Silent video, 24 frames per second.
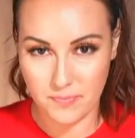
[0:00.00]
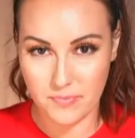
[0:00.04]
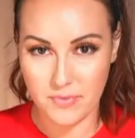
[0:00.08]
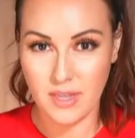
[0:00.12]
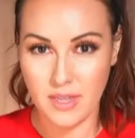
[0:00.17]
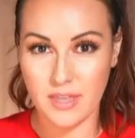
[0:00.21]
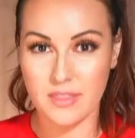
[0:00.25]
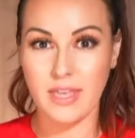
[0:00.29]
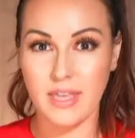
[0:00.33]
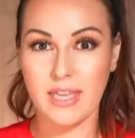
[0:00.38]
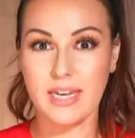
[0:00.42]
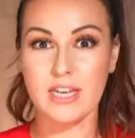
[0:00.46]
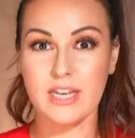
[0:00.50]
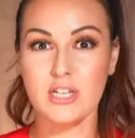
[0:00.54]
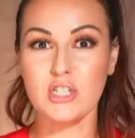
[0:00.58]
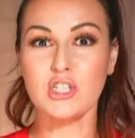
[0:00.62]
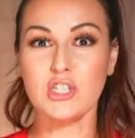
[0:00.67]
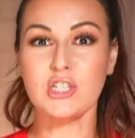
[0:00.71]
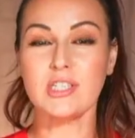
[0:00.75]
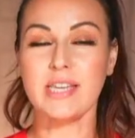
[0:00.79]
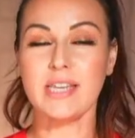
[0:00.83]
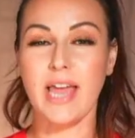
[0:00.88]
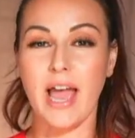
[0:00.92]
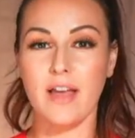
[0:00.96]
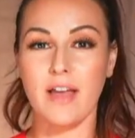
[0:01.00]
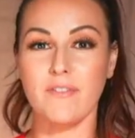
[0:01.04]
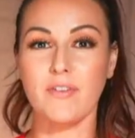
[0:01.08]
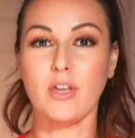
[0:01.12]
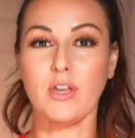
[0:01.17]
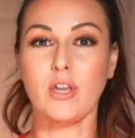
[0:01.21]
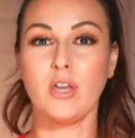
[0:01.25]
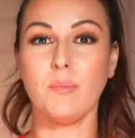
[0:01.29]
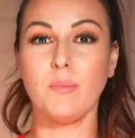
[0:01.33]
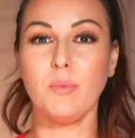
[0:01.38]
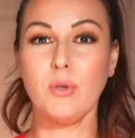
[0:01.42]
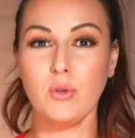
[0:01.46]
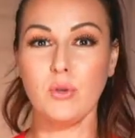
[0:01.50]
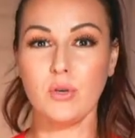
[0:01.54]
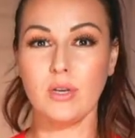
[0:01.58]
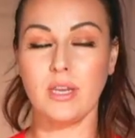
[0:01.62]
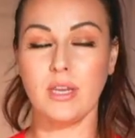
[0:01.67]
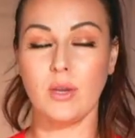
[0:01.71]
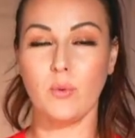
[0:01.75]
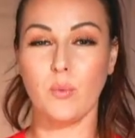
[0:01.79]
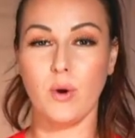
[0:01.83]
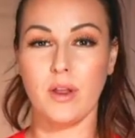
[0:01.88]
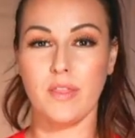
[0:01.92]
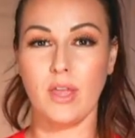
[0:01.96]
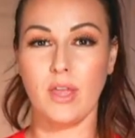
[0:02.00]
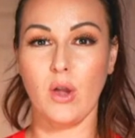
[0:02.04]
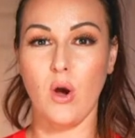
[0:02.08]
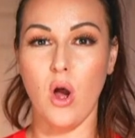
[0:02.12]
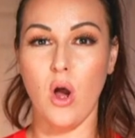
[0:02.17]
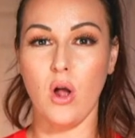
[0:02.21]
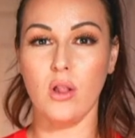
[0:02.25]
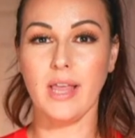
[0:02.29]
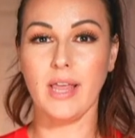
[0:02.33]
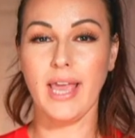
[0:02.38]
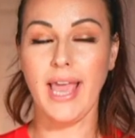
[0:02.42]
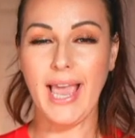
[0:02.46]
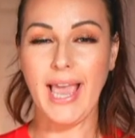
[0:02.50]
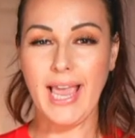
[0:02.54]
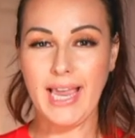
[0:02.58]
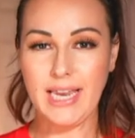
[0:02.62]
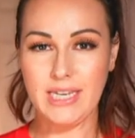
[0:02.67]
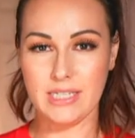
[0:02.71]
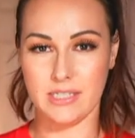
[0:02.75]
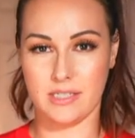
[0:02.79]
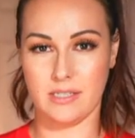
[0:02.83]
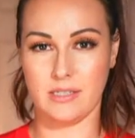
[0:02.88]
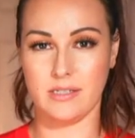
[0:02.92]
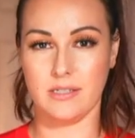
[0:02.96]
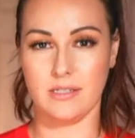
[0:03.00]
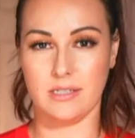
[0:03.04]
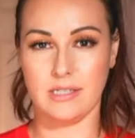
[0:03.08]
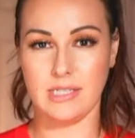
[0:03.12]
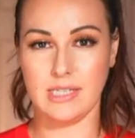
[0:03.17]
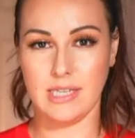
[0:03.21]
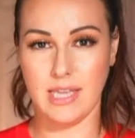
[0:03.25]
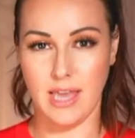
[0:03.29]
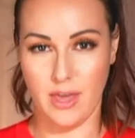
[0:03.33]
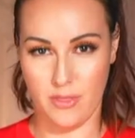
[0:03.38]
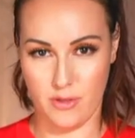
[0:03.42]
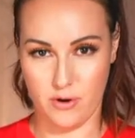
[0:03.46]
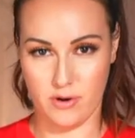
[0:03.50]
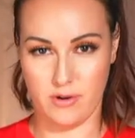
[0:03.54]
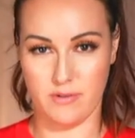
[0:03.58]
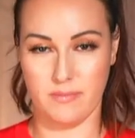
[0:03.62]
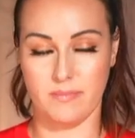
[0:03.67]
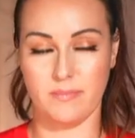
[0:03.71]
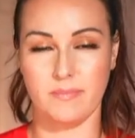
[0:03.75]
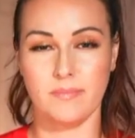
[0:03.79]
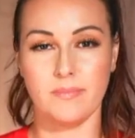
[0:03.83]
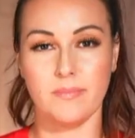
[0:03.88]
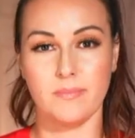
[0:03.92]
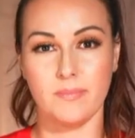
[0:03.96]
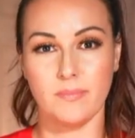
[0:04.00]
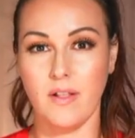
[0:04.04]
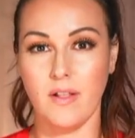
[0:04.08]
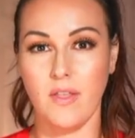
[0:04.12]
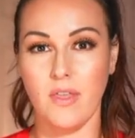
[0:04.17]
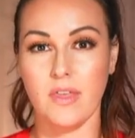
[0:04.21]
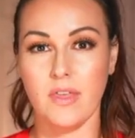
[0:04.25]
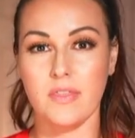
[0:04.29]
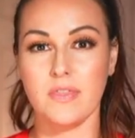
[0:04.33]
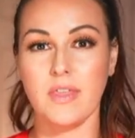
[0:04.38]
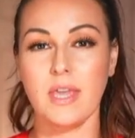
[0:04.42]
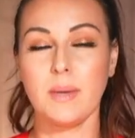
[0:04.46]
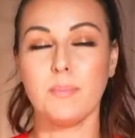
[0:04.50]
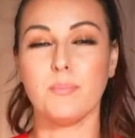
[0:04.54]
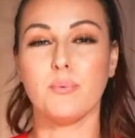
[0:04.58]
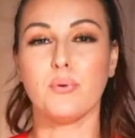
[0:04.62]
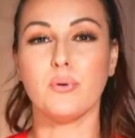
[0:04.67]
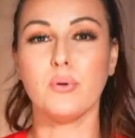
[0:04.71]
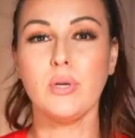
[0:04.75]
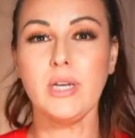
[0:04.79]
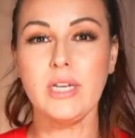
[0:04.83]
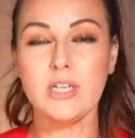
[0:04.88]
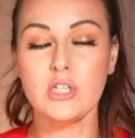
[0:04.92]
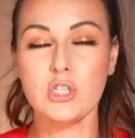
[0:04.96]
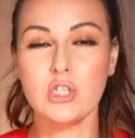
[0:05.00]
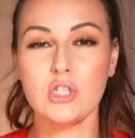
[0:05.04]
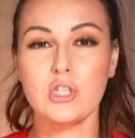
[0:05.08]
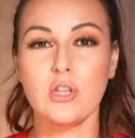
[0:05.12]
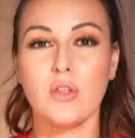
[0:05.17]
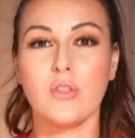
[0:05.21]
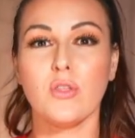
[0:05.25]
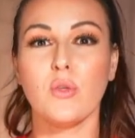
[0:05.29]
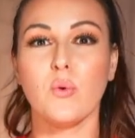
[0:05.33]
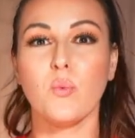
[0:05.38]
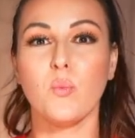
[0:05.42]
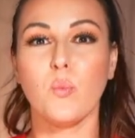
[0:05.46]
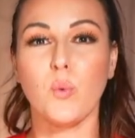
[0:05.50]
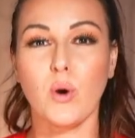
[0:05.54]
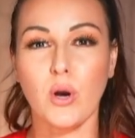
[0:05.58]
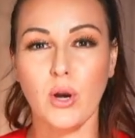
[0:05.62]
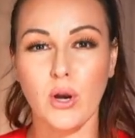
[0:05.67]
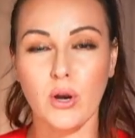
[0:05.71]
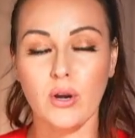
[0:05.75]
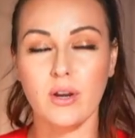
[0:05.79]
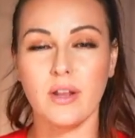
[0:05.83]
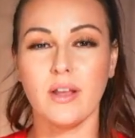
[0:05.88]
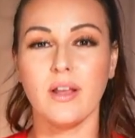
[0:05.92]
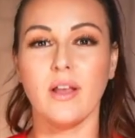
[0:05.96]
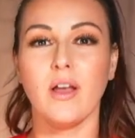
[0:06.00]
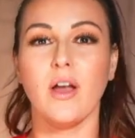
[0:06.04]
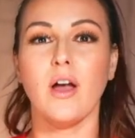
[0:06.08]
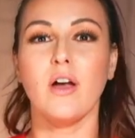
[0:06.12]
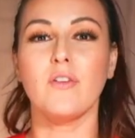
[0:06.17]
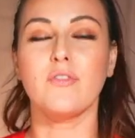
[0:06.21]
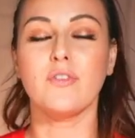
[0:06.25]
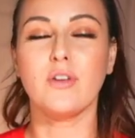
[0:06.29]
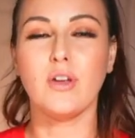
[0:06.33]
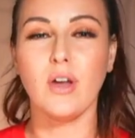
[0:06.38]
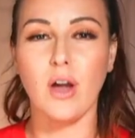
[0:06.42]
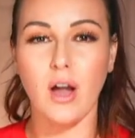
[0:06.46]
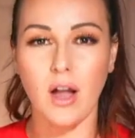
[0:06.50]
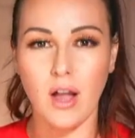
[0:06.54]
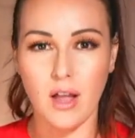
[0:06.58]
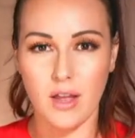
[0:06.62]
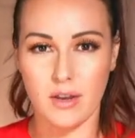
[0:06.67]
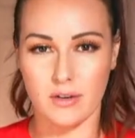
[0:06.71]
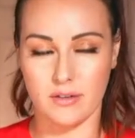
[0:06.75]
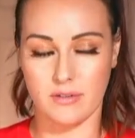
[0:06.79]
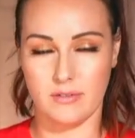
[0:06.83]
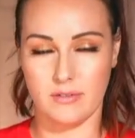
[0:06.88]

they didn't just have a community where they all ate together, they preached the word of God.